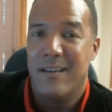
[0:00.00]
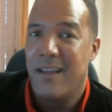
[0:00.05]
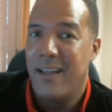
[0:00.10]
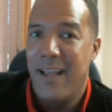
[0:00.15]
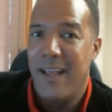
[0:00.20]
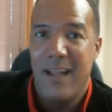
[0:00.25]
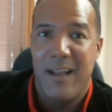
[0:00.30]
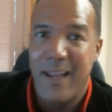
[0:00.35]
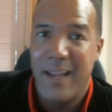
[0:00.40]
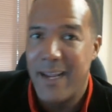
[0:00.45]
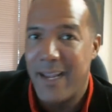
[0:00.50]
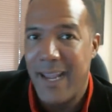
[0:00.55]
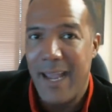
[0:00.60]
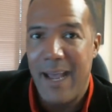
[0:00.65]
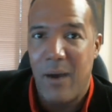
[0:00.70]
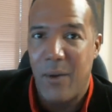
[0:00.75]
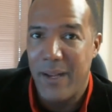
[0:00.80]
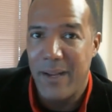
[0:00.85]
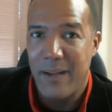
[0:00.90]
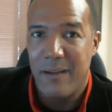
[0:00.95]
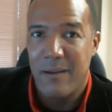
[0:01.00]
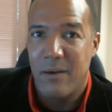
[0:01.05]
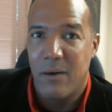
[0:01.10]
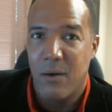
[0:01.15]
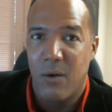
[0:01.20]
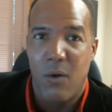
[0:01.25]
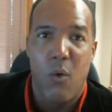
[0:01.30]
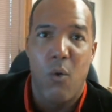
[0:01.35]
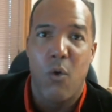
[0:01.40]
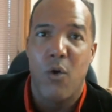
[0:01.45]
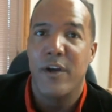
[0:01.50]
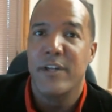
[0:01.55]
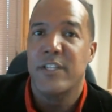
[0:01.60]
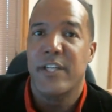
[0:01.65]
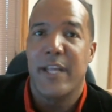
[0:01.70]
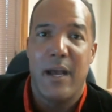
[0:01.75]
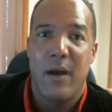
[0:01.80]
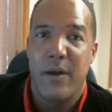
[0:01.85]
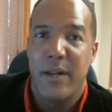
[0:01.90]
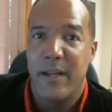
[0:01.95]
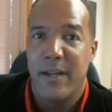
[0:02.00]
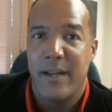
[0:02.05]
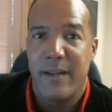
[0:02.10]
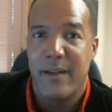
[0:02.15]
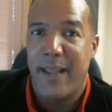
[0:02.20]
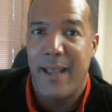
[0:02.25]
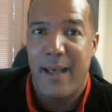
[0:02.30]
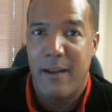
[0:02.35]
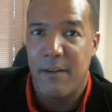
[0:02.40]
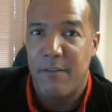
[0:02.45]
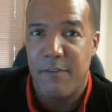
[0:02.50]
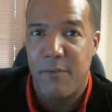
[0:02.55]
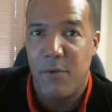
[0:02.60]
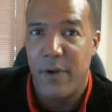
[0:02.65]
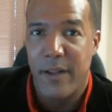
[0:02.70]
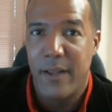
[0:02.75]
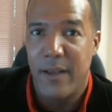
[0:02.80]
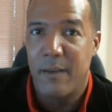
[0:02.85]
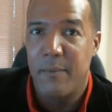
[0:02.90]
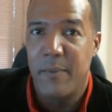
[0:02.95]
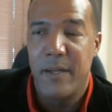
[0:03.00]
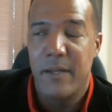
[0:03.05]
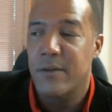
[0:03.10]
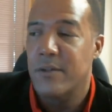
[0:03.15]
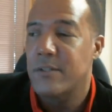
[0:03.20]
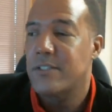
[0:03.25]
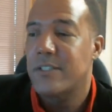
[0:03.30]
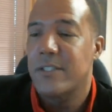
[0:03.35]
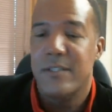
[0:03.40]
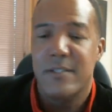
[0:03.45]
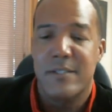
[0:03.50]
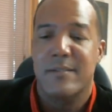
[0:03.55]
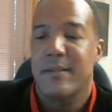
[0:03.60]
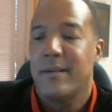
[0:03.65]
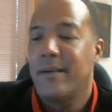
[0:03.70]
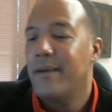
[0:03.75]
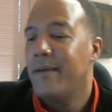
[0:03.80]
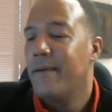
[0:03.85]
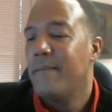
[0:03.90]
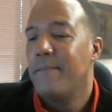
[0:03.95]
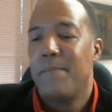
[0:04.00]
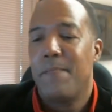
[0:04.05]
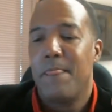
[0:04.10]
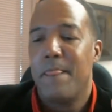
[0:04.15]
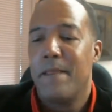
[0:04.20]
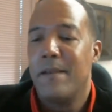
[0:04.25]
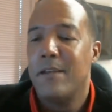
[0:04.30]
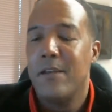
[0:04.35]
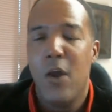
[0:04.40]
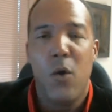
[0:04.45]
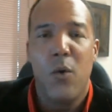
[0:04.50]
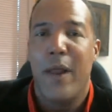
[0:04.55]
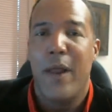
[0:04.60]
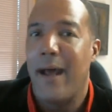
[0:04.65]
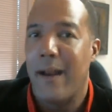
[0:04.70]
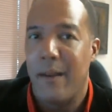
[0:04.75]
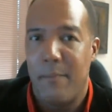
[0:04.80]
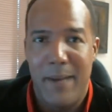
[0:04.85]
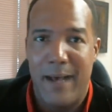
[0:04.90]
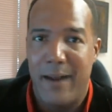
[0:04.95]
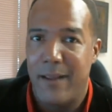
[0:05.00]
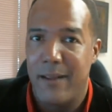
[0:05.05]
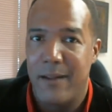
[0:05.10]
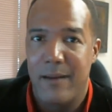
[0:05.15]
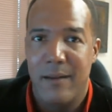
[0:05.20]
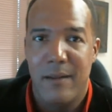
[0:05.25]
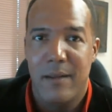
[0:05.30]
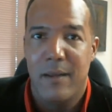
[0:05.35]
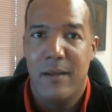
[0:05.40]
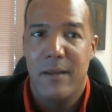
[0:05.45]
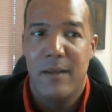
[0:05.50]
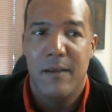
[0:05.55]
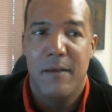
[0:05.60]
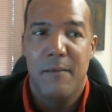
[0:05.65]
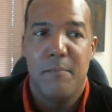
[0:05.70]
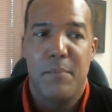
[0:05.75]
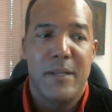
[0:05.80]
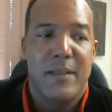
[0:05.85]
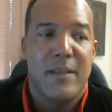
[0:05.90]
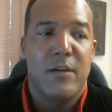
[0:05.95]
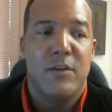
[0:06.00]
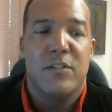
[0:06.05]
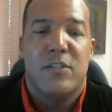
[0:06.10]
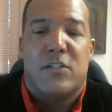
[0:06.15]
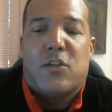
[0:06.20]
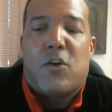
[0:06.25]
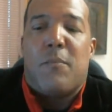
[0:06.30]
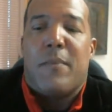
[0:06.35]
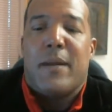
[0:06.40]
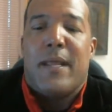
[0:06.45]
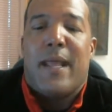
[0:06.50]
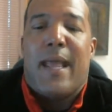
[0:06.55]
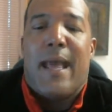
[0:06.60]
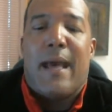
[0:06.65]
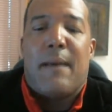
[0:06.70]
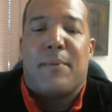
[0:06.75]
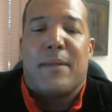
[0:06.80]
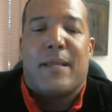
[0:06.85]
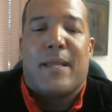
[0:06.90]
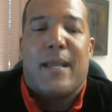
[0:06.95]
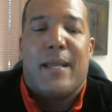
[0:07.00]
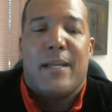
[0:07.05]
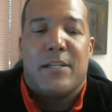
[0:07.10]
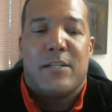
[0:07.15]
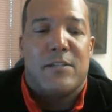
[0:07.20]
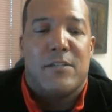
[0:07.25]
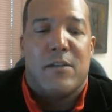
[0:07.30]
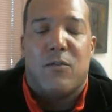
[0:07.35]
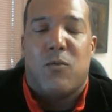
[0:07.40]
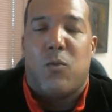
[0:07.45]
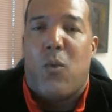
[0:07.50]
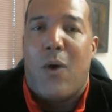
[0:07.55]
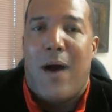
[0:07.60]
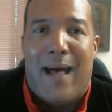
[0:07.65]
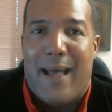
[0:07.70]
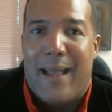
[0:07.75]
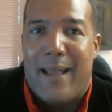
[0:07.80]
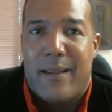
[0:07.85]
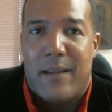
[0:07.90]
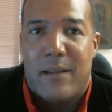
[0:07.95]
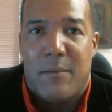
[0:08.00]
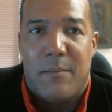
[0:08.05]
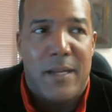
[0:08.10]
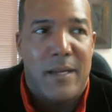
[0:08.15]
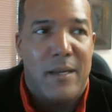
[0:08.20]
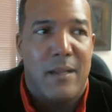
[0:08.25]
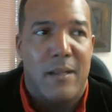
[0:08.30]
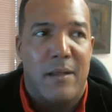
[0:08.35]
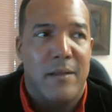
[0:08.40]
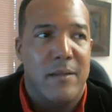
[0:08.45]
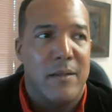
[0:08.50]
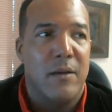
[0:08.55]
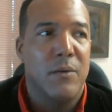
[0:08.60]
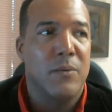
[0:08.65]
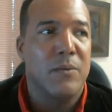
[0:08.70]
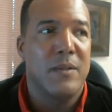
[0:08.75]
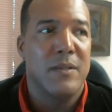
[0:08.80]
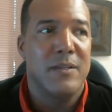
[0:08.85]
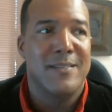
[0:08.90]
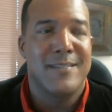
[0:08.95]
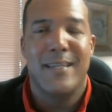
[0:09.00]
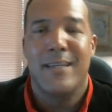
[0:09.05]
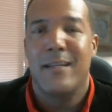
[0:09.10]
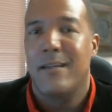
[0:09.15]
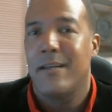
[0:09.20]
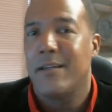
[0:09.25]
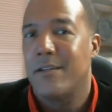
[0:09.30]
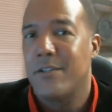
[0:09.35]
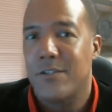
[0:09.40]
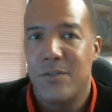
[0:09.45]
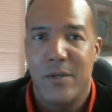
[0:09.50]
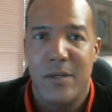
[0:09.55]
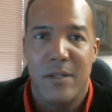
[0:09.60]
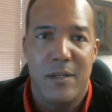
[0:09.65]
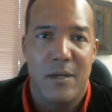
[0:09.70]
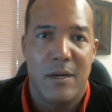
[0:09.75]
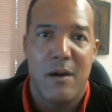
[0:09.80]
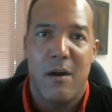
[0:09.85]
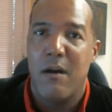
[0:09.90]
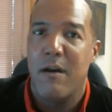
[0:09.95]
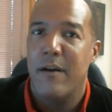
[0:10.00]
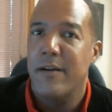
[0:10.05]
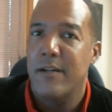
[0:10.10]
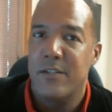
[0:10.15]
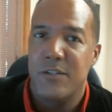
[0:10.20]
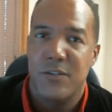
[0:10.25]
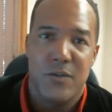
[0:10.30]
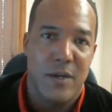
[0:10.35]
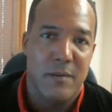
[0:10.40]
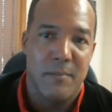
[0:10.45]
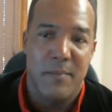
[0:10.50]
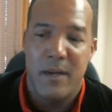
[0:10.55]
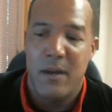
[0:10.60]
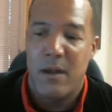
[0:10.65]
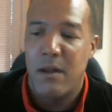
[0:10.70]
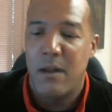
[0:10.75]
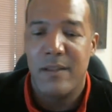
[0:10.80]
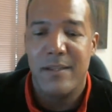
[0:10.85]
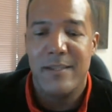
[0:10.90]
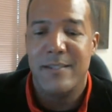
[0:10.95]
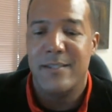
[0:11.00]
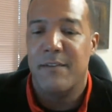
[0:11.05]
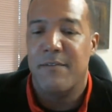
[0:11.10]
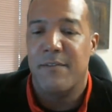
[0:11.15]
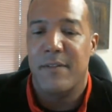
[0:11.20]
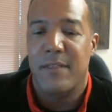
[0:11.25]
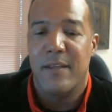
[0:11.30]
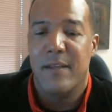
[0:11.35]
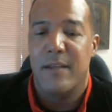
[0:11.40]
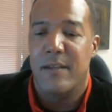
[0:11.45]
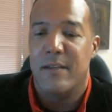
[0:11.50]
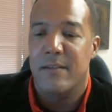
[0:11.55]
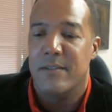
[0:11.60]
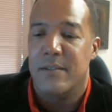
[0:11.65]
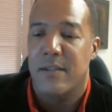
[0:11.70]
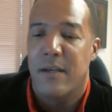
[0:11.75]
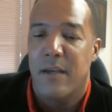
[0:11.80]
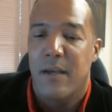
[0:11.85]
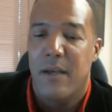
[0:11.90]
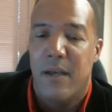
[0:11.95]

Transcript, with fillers: L.A. County or Orange County, California. I mean, there's just no doubt about it. But there's so many applications of why. I mean, uh, you know, the steel industry, the car industry. I mean, all of these different things.